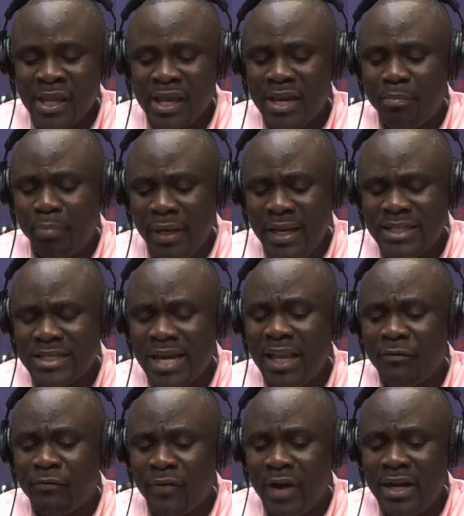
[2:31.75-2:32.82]
And please
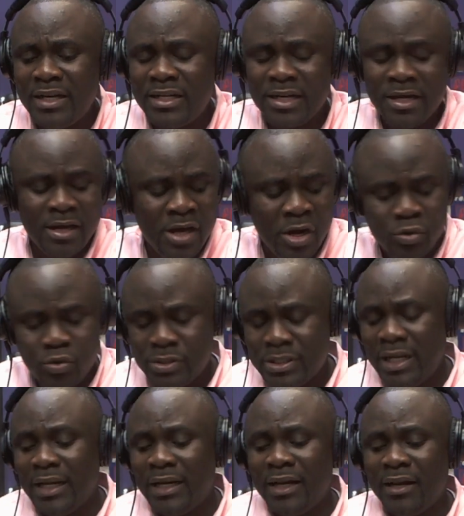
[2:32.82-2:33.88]
tell a friend to
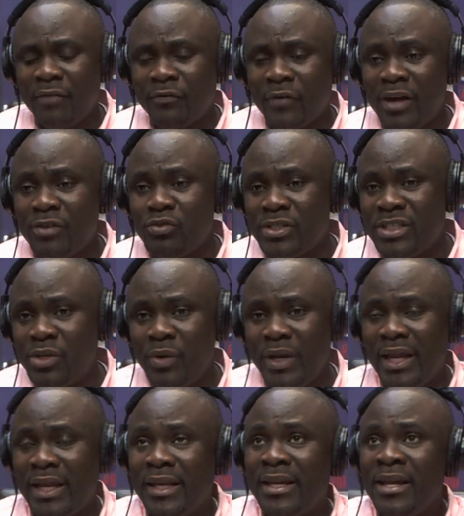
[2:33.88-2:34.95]
tell another friend to tune
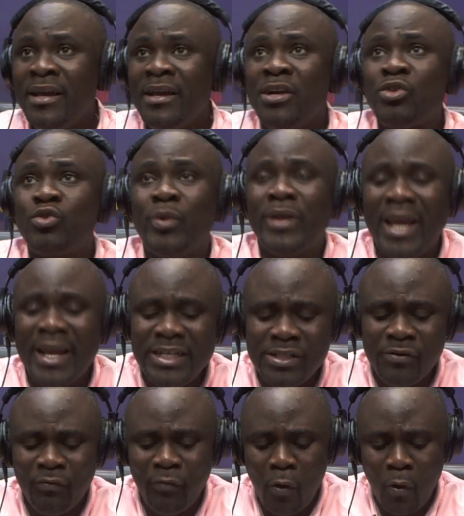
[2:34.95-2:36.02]
in to
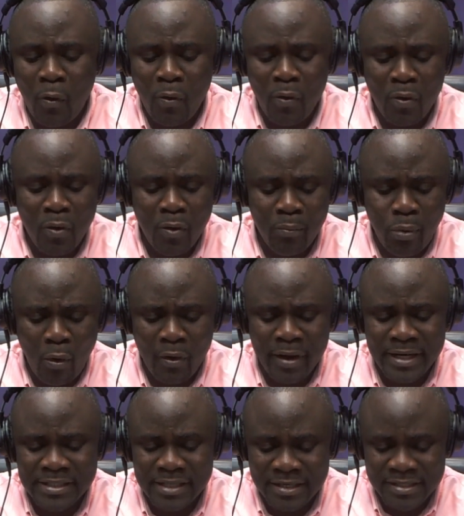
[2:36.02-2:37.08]

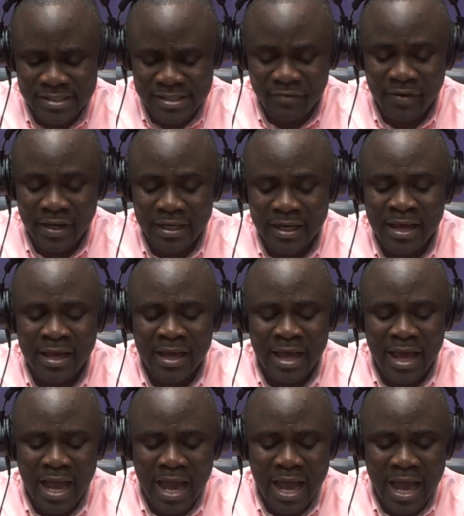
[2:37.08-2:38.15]
94.7
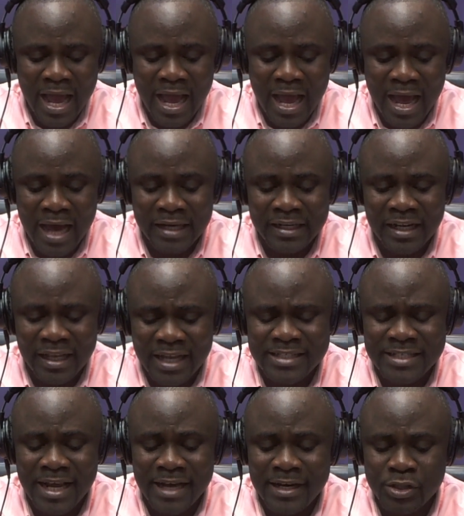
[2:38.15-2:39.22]
and
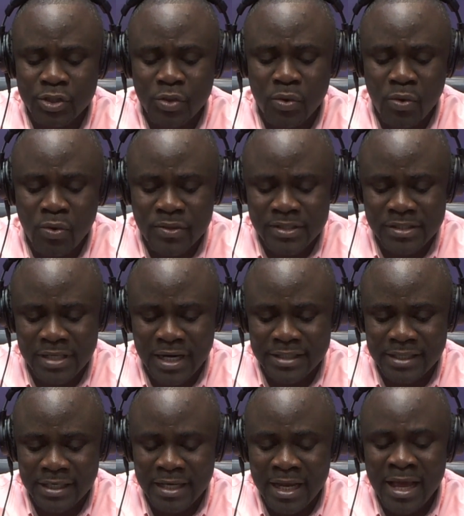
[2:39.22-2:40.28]
let's get the show
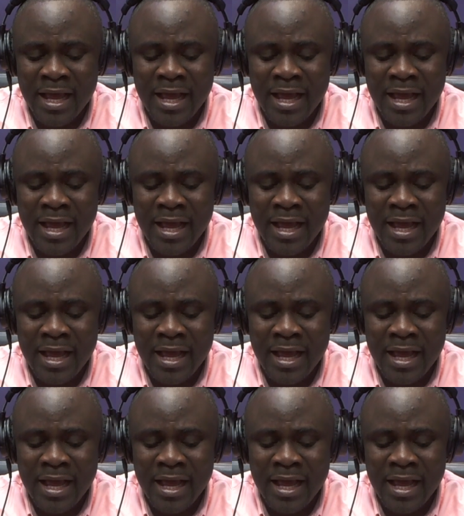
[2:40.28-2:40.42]
started.